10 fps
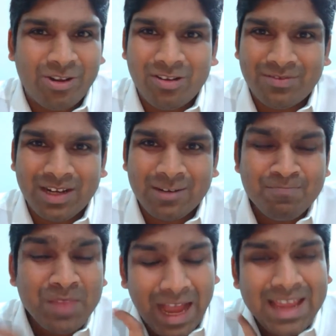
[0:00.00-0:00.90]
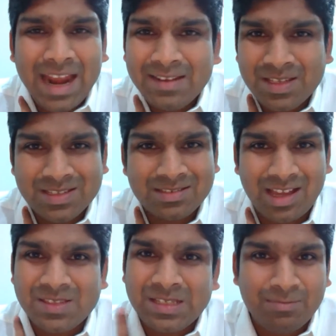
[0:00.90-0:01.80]
all of that. I had this
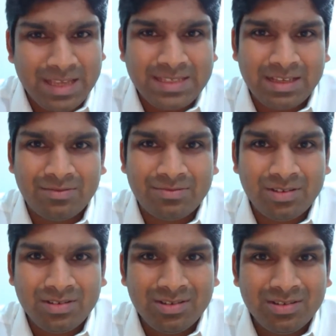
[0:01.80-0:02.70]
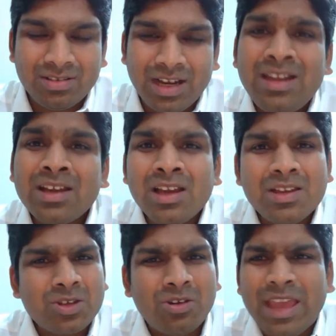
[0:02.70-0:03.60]
concern myself, right?
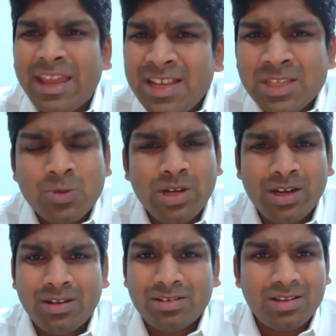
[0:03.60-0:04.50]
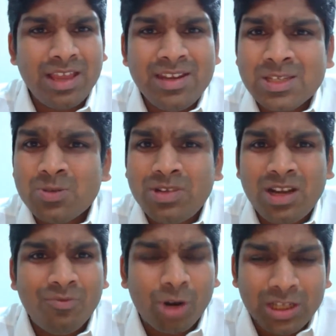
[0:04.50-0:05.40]
So any student,
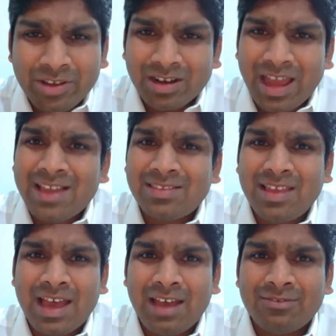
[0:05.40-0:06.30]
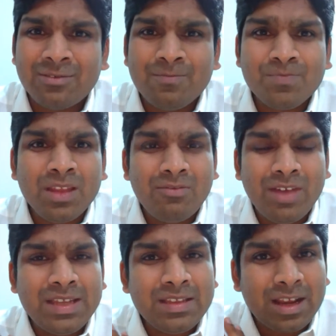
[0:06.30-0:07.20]
whatever rank they have,
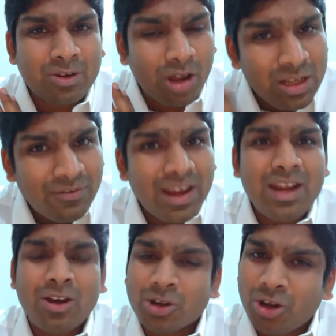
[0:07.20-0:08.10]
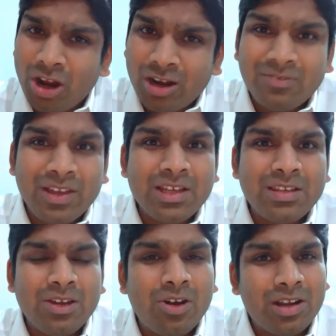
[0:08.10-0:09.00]
whether they're qualified or not, whether
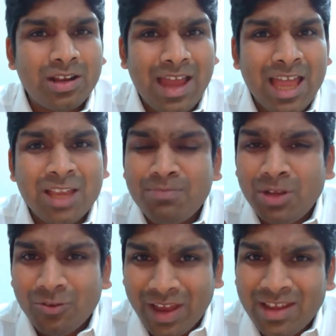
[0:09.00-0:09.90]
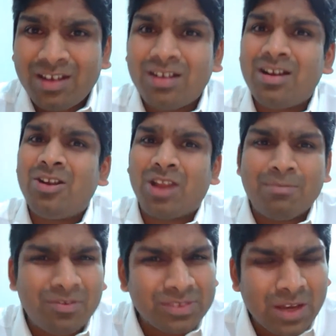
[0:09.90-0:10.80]
they got a rank below 500 or
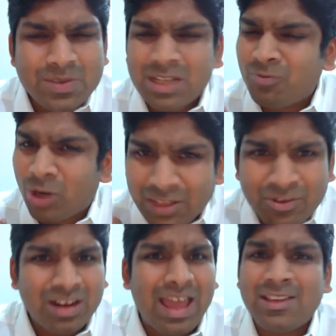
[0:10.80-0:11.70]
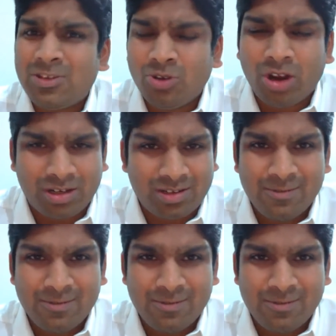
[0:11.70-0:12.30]
above 1000, whatever rank you got,